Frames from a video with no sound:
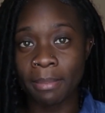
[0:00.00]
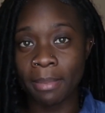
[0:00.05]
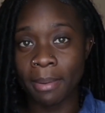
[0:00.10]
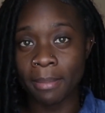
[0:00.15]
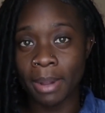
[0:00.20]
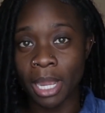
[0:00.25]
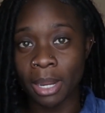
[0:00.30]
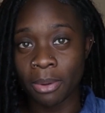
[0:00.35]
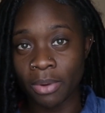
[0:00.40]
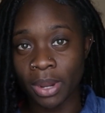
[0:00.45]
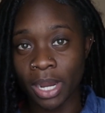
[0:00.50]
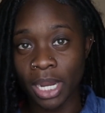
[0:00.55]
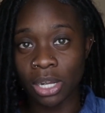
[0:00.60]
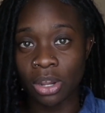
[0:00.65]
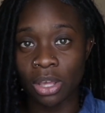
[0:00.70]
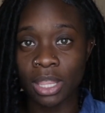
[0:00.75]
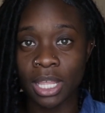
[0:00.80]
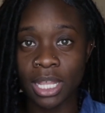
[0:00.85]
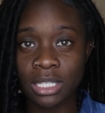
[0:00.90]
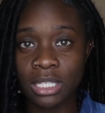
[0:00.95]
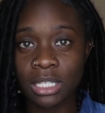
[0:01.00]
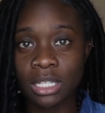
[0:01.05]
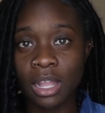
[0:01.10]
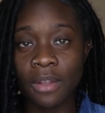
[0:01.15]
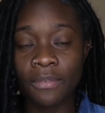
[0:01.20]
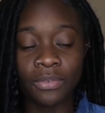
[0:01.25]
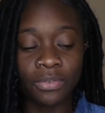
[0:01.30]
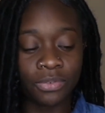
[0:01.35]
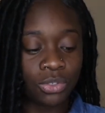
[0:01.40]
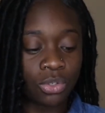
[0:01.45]
my mind right, and all that
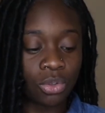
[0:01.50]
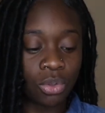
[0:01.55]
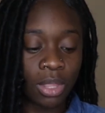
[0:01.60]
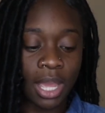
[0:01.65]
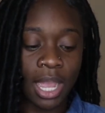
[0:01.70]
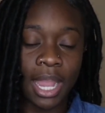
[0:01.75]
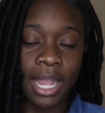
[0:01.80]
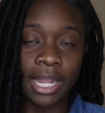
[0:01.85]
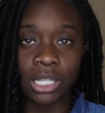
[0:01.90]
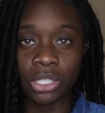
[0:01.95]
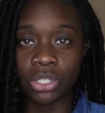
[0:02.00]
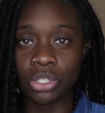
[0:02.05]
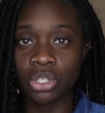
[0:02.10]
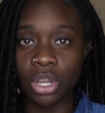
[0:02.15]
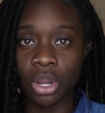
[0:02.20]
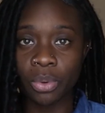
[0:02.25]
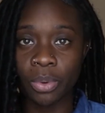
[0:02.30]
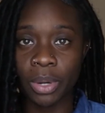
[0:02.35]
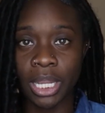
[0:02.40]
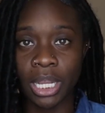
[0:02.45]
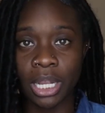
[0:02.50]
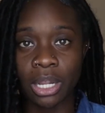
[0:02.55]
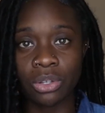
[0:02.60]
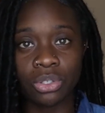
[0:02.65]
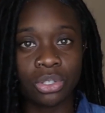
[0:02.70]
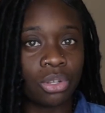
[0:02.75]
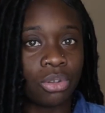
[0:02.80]
stuff, so that I can start working out.